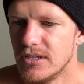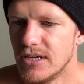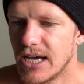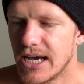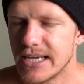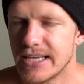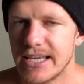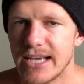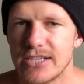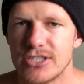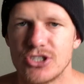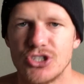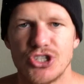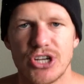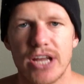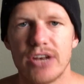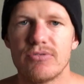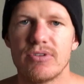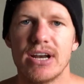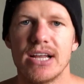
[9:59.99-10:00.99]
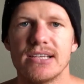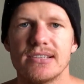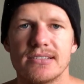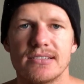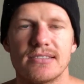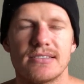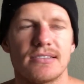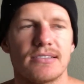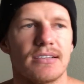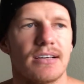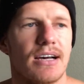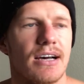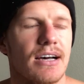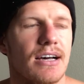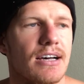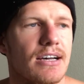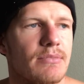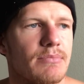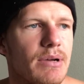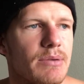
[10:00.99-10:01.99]
I guess, generalist.
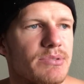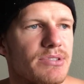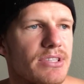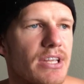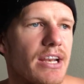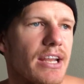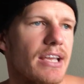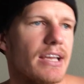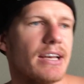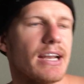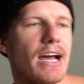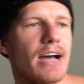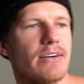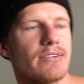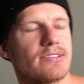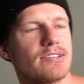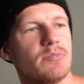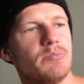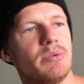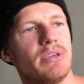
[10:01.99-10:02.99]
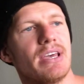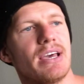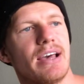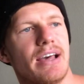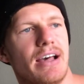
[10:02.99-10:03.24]
Um, I'm studying now to be